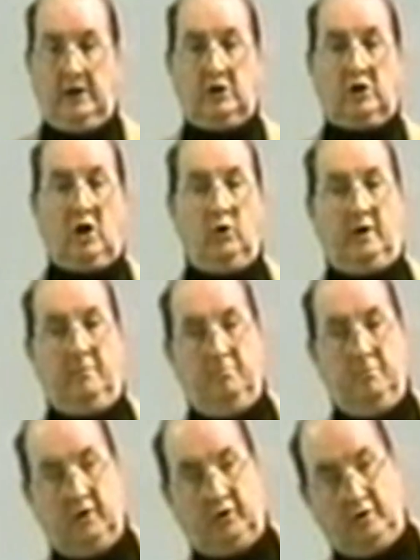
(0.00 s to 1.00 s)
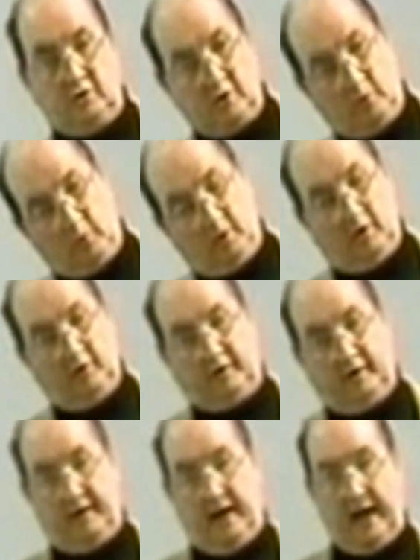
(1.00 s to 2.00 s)
encoded message the
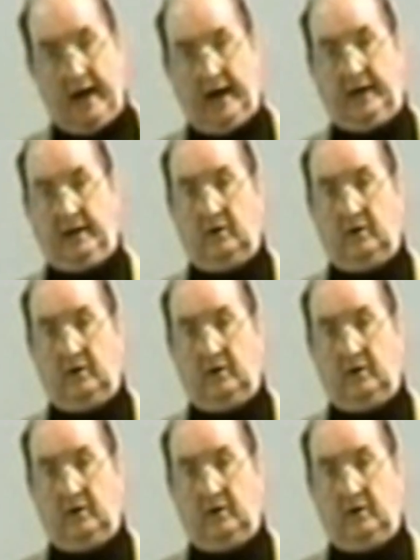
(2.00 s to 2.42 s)
world's ever had.